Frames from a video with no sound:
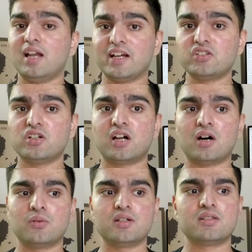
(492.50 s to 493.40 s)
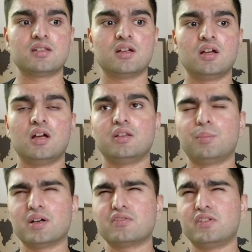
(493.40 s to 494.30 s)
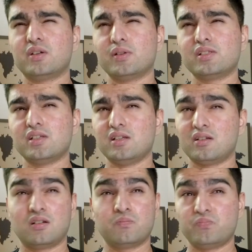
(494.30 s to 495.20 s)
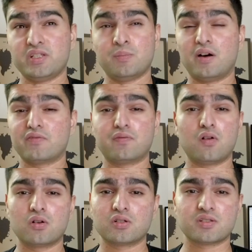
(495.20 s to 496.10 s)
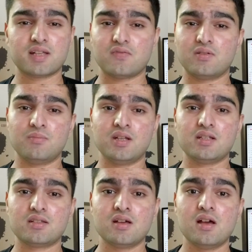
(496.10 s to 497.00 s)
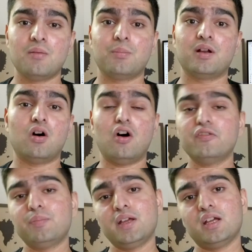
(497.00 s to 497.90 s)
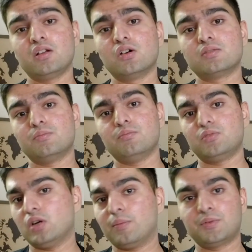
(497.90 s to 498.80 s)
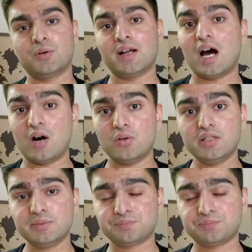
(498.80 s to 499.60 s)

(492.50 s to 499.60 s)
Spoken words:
lecture hours, the bus frequency is about 4 to 7 minutes, but off-peak it goes up to an hour.